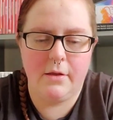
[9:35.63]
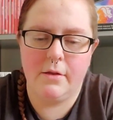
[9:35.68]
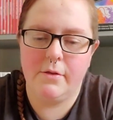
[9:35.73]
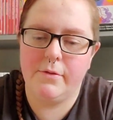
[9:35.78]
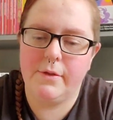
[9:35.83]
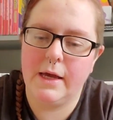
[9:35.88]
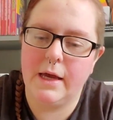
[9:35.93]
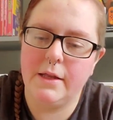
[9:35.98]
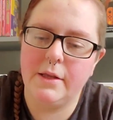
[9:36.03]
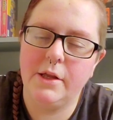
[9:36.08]

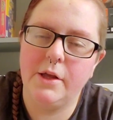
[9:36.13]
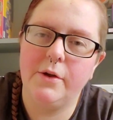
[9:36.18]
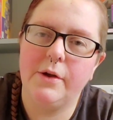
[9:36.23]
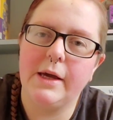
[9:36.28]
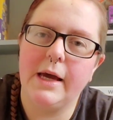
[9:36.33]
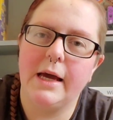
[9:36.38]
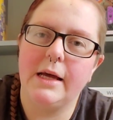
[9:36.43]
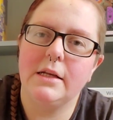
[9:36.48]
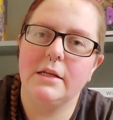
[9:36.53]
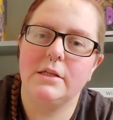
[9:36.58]
Then you
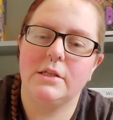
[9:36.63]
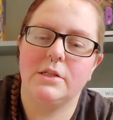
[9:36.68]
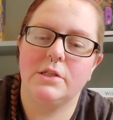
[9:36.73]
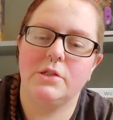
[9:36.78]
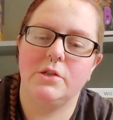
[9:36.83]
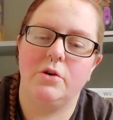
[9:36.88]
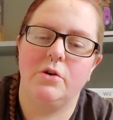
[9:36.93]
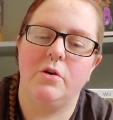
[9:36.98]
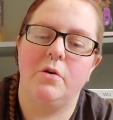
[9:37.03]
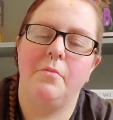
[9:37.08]
get
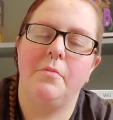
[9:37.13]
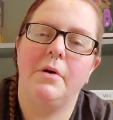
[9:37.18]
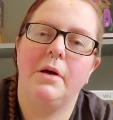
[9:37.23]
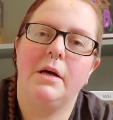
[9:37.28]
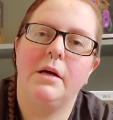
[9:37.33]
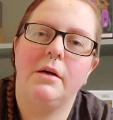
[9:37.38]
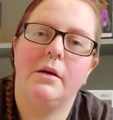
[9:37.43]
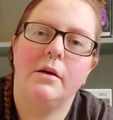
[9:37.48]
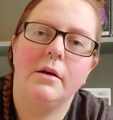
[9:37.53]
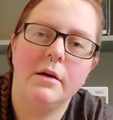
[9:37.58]
some
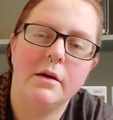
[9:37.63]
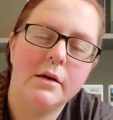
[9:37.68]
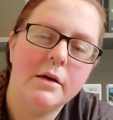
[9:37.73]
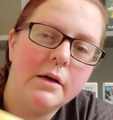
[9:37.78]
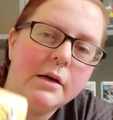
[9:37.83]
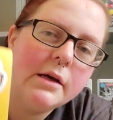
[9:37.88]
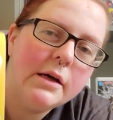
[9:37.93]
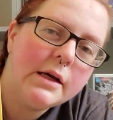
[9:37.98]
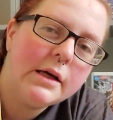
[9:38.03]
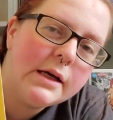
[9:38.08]

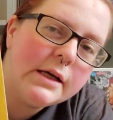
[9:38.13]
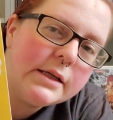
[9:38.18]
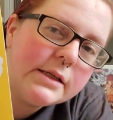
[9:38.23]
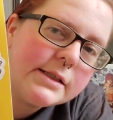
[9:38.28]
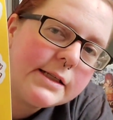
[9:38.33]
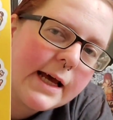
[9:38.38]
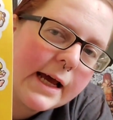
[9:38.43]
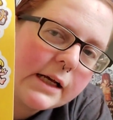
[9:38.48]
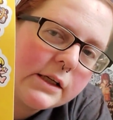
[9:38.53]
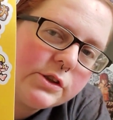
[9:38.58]

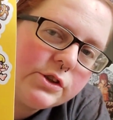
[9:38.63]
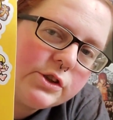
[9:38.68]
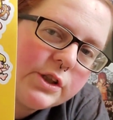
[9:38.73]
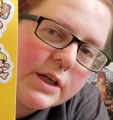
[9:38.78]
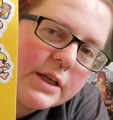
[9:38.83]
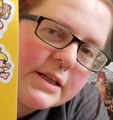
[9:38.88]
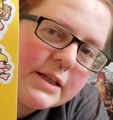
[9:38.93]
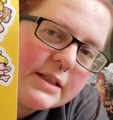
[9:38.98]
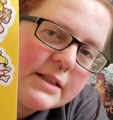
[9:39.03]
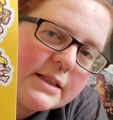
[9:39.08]

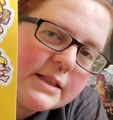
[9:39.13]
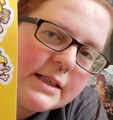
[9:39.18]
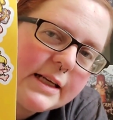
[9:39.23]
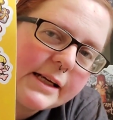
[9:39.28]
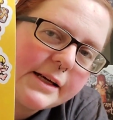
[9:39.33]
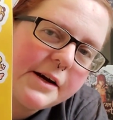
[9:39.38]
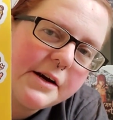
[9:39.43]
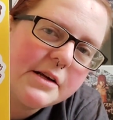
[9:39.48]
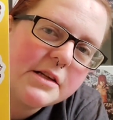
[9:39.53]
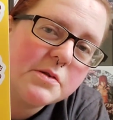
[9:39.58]
textured
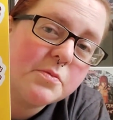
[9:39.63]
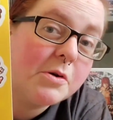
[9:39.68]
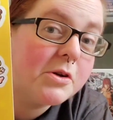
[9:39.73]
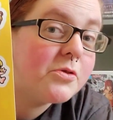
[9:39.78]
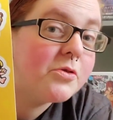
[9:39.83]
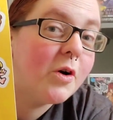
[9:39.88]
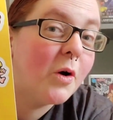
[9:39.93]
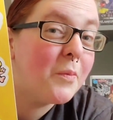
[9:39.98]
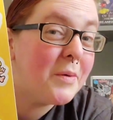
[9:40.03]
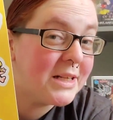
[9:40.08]
stickers,
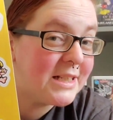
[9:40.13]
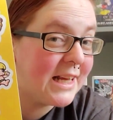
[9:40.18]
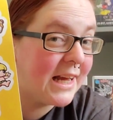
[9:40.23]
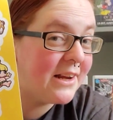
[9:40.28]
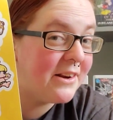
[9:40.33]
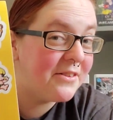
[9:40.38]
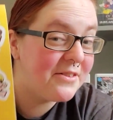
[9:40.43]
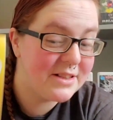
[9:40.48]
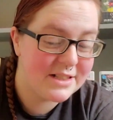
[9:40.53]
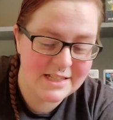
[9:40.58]
which will be
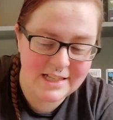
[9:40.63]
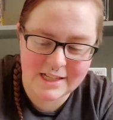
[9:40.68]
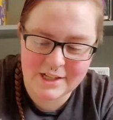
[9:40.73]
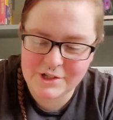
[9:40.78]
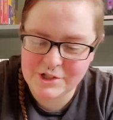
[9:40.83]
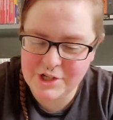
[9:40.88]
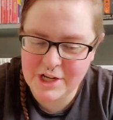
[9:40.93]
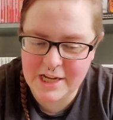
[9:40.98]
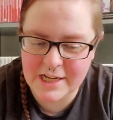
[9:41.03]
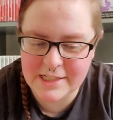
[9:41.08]
staying on the sticker
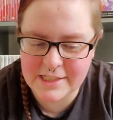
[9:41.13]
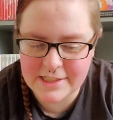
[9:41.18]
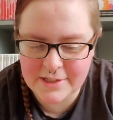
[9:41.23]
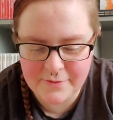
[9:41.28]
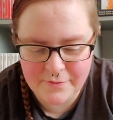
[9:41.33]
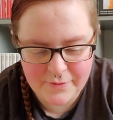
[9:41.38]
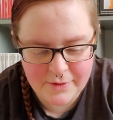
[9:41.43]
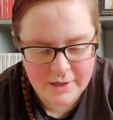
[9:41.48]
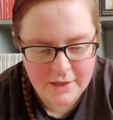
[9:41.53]
sheet.